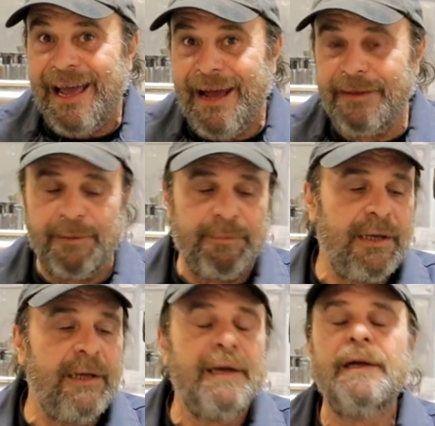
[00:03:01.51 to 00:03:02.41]
had them.
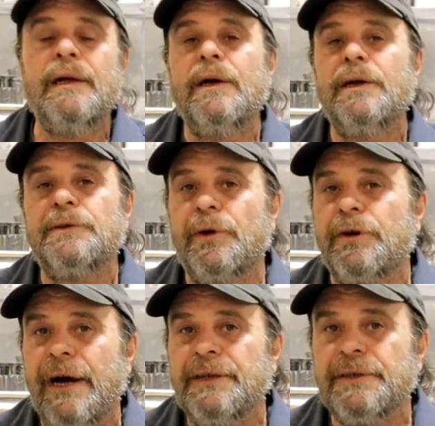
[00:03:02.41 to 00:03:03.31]
So
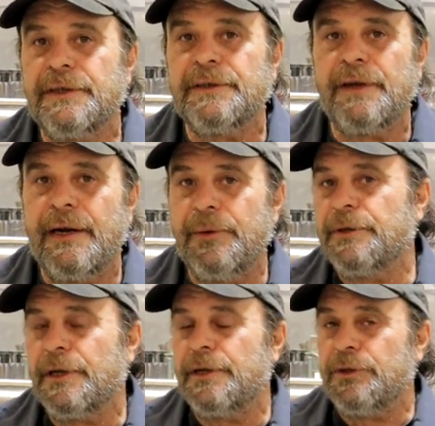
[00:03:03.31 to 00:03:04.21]
Chrysler decided it
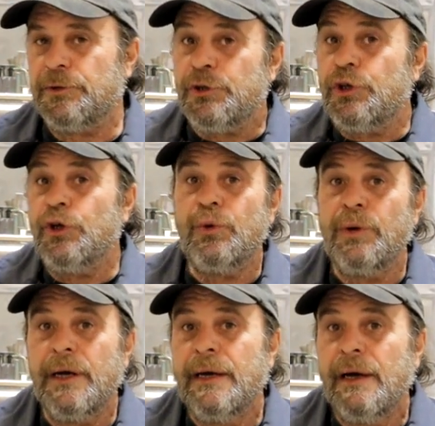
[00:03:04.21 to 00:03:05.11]
was going to do
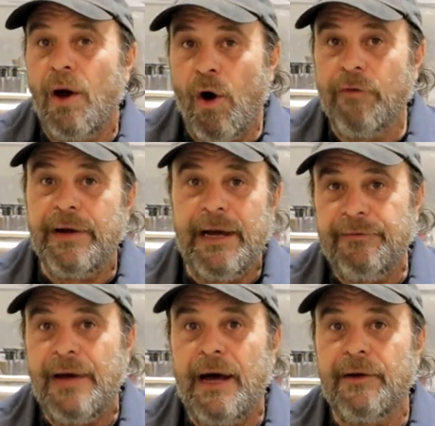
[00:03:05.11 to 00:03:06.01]
2
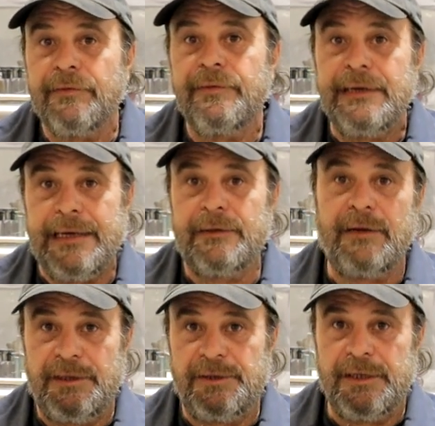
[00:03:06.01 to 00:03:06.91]
overhead valve
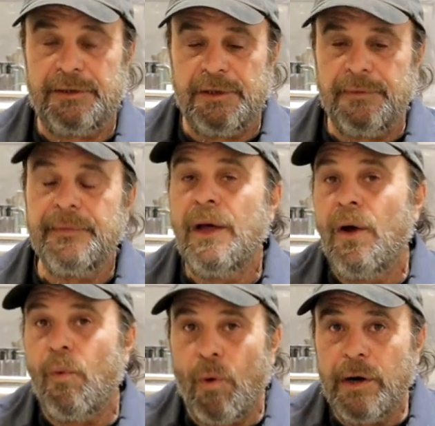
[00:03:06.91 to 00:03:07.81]
inline 6s.
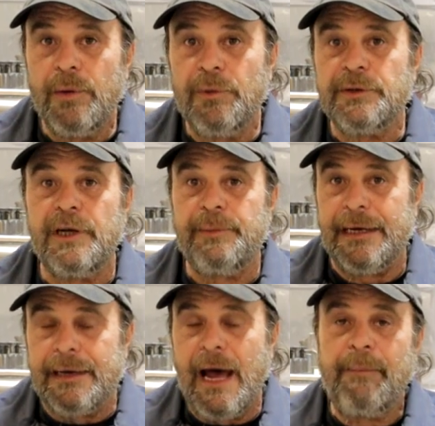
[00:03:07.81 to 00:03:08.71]
One of them was going to
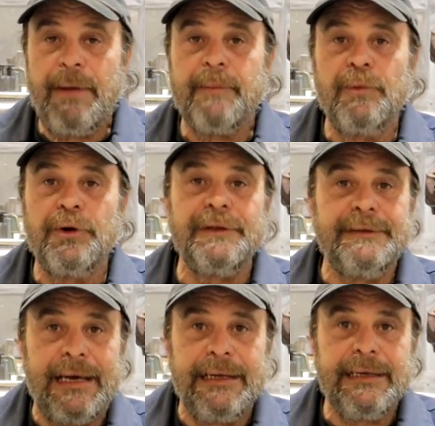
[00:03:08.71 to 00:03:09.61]
be a compact motor
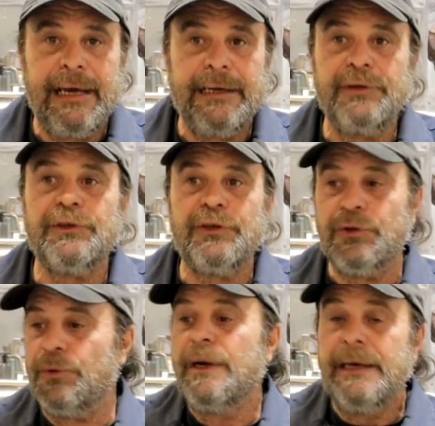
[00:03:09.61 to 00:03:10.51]
dedicated
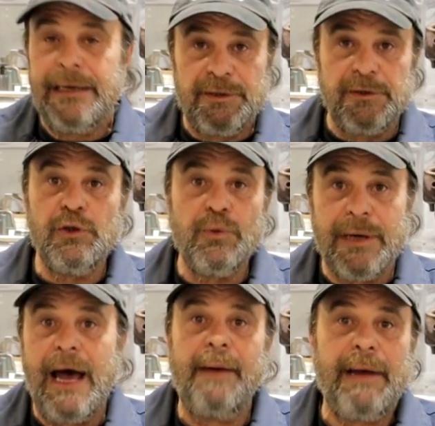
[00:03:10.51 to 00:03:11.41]
to its new
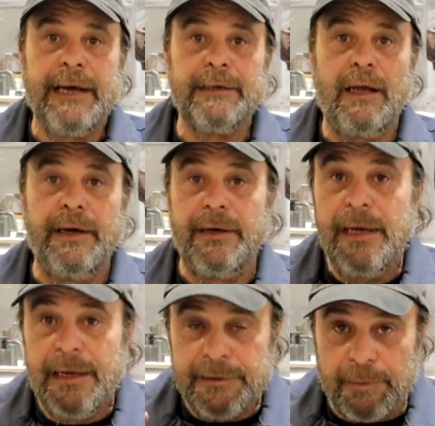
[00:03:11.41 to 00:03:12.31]
compact line,
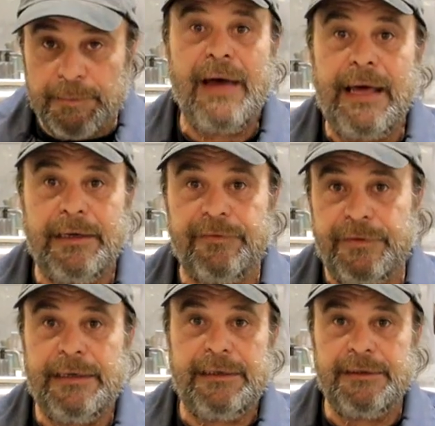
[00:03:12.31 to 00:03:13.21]
the Valiant
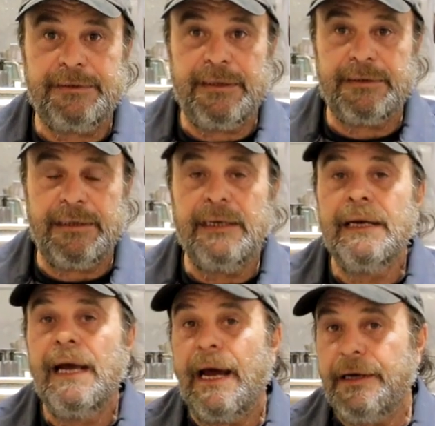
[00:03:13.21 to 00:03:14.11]
from 1960.
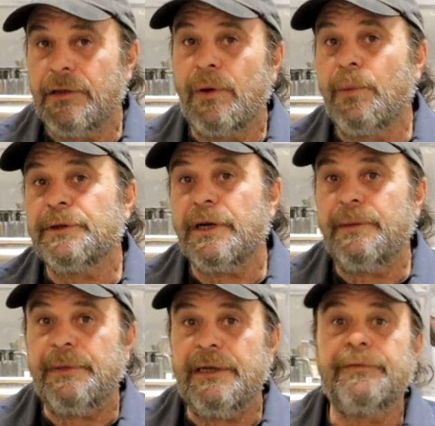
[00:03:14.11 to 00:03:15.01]
And the other one was going
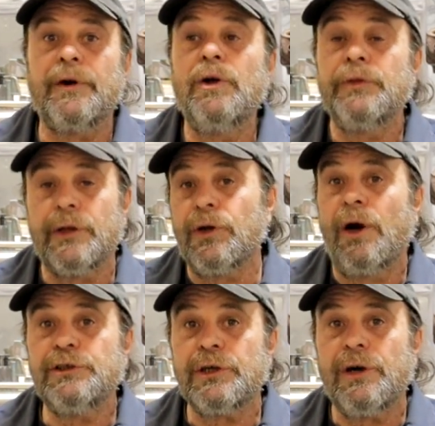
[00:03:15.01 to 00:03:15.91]
to be for the
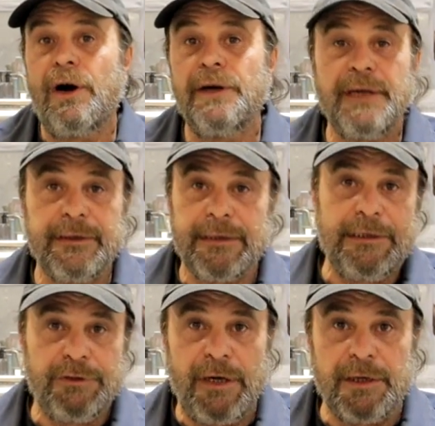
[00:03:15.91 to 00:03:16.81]
larger cars and
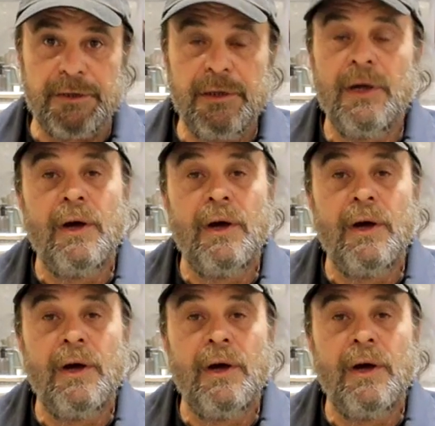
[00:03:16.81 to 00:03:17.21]
light trucks,